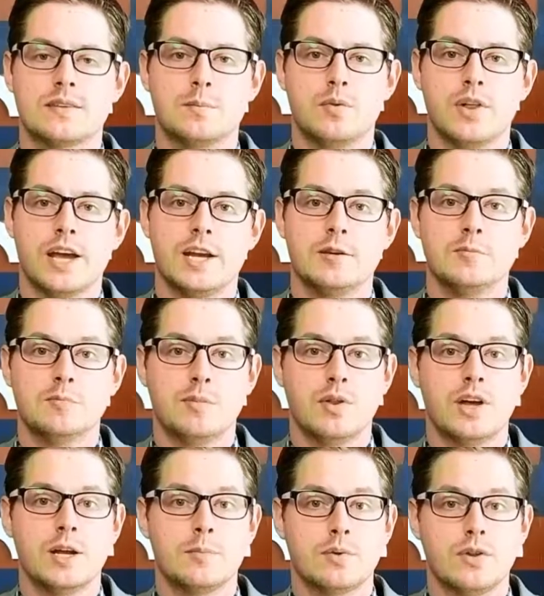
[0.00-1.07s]
the blatant,
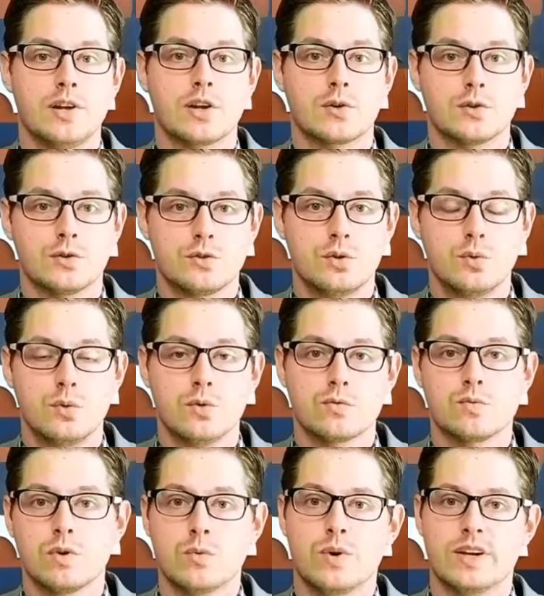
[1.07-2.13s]
blunt political
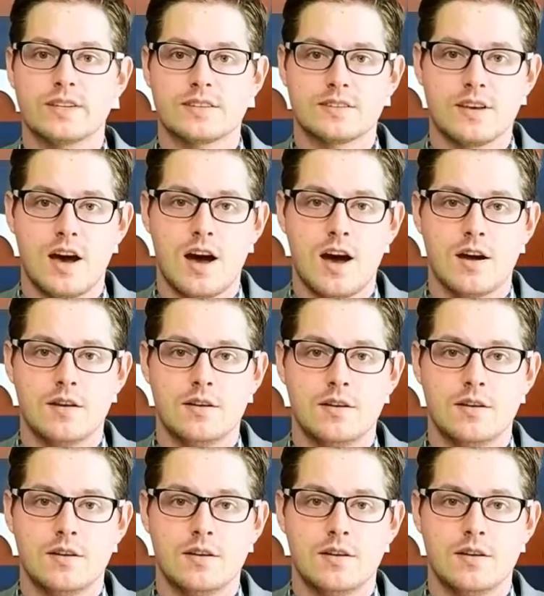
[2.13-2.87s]
tools we once saw.